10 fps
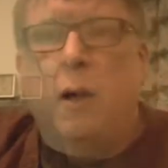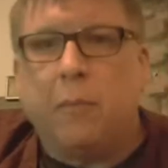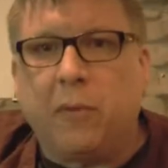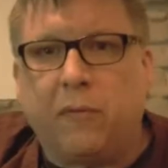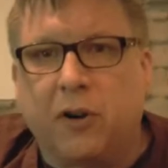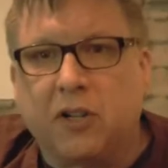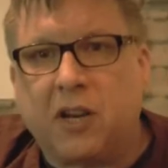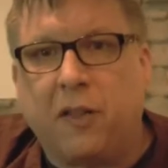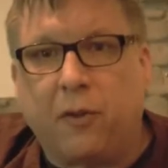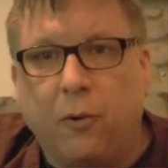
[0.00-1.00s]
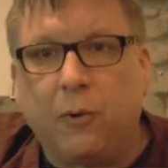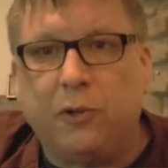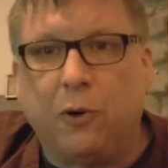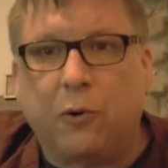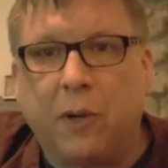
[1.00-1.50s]
But first, I thought we'd
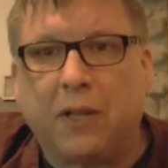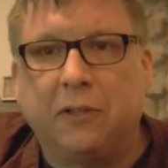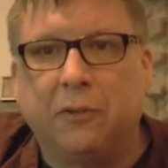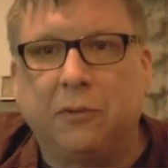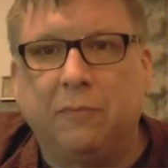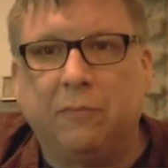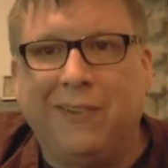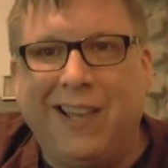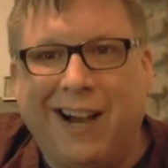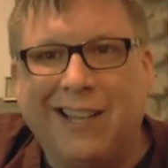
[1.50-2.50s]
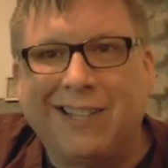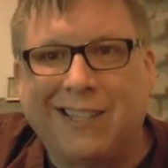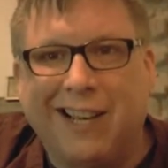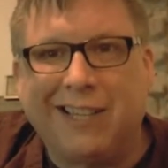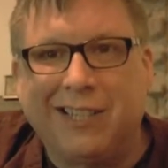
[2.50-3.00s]
do a quick little
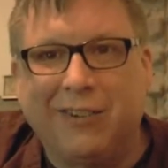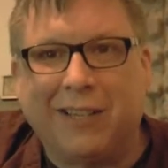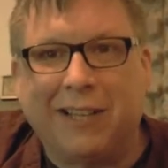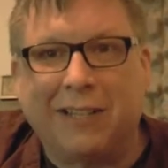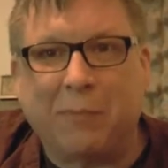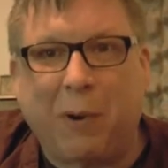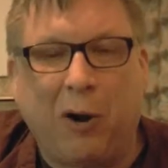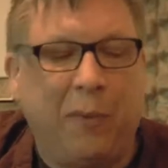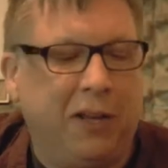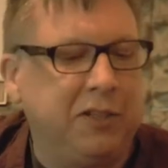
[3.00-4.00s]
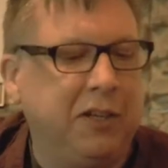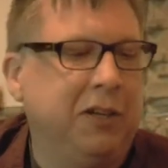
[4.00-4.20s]
non-scientific experiment.